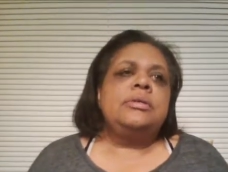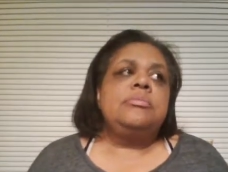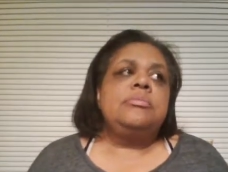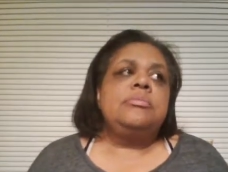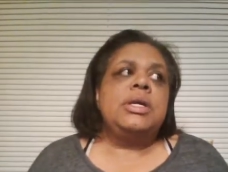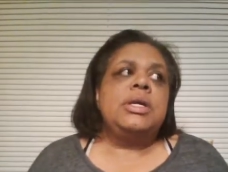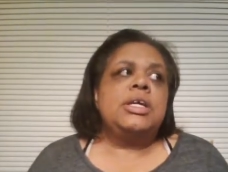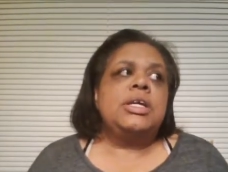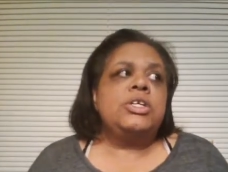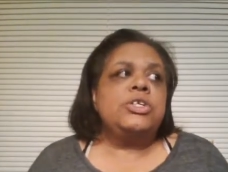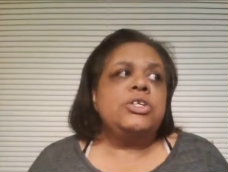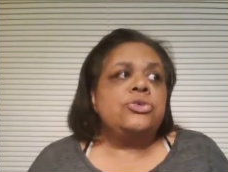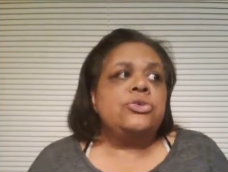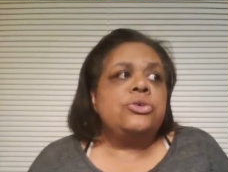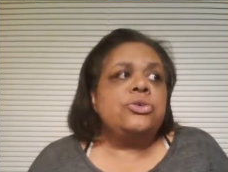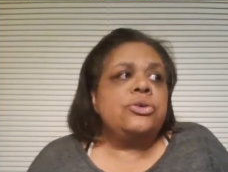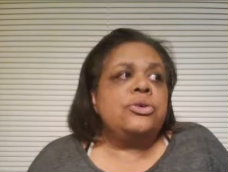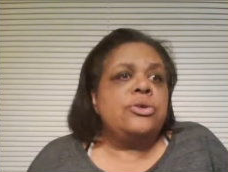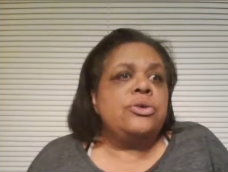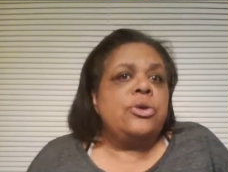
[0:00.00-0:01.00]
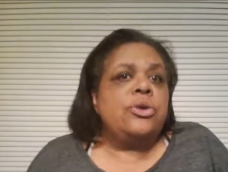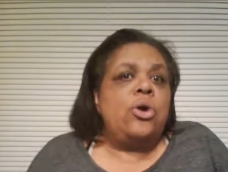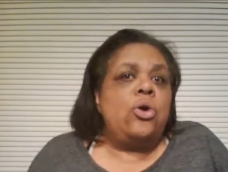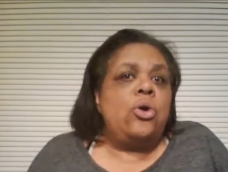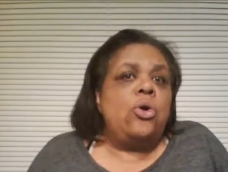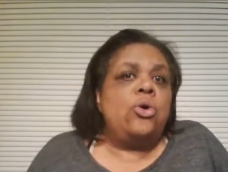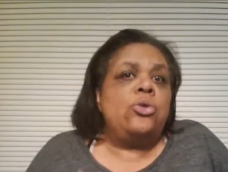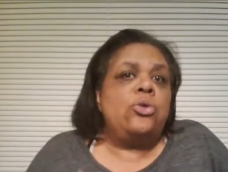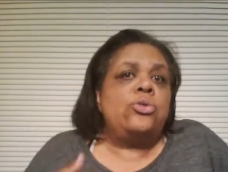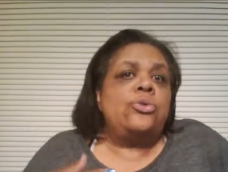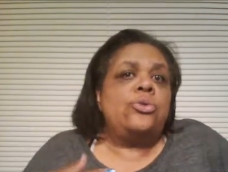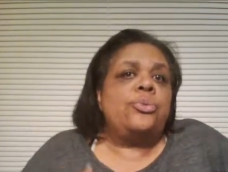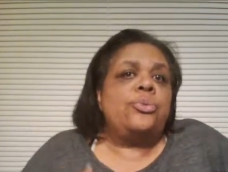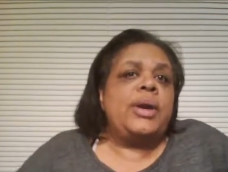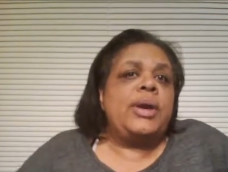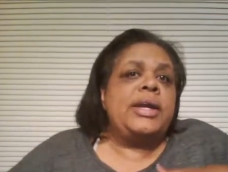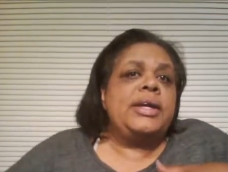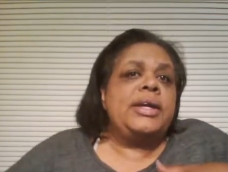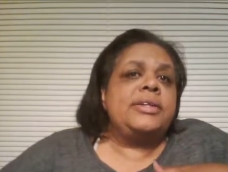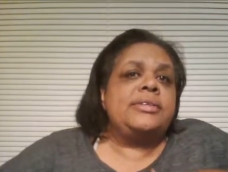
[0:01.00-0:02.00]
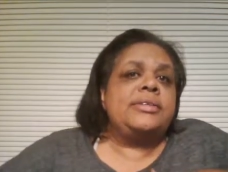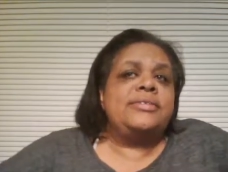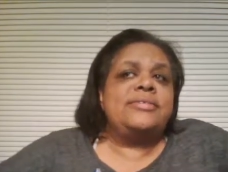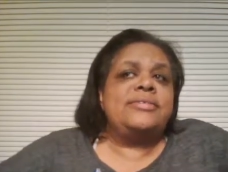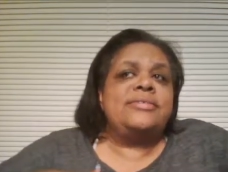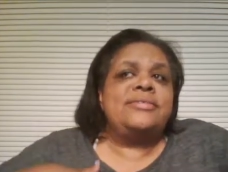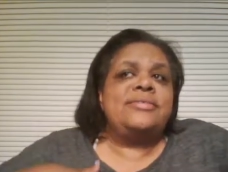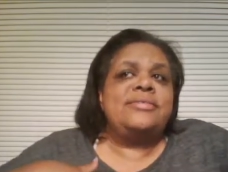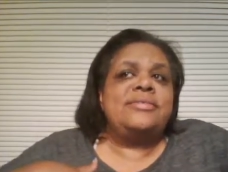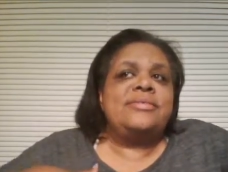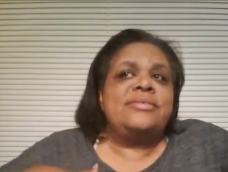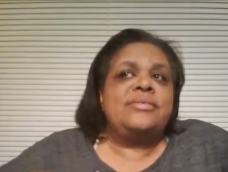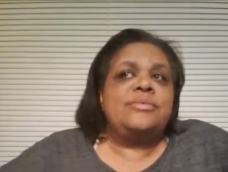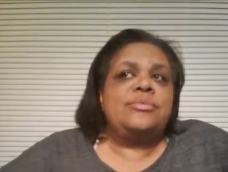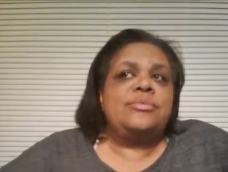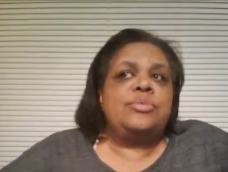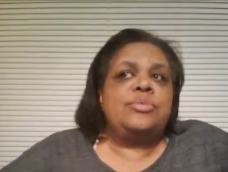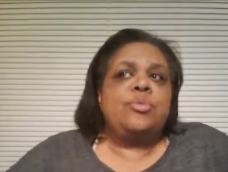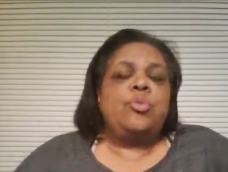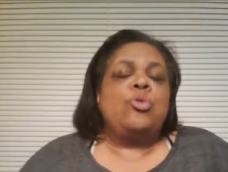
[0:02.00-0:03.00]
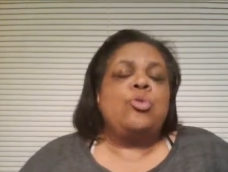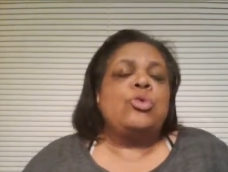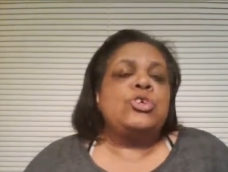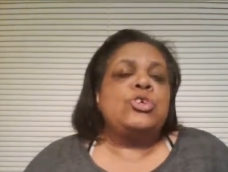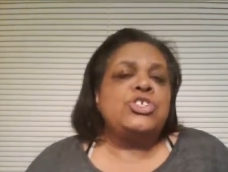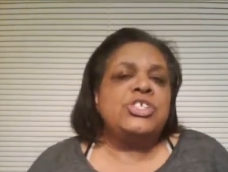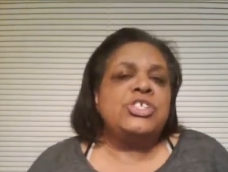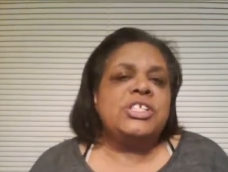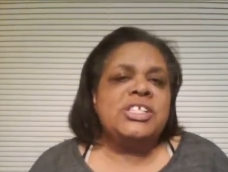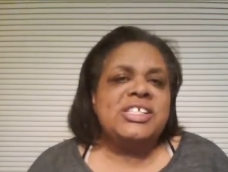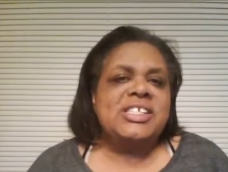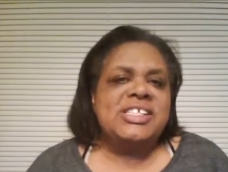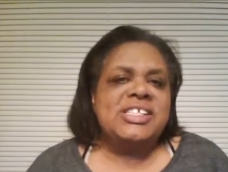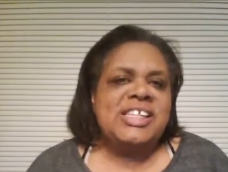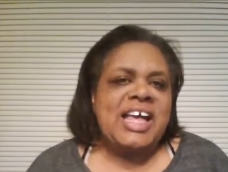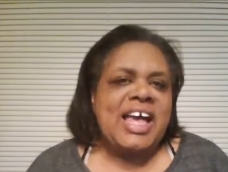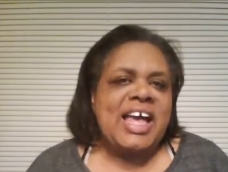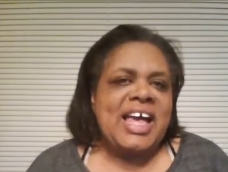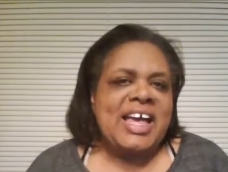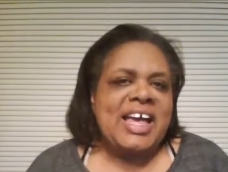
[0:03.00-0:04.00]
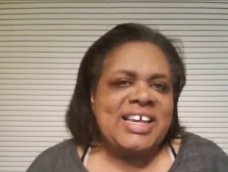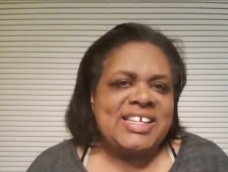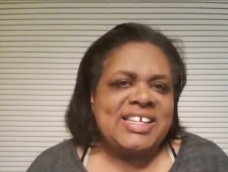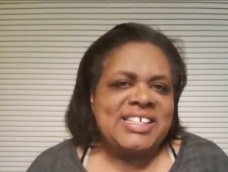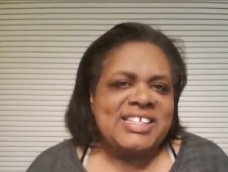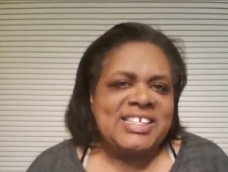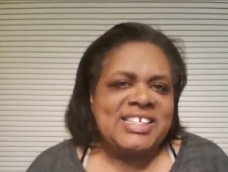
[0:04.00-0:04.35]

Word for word: making sure they're all the right proportionate size,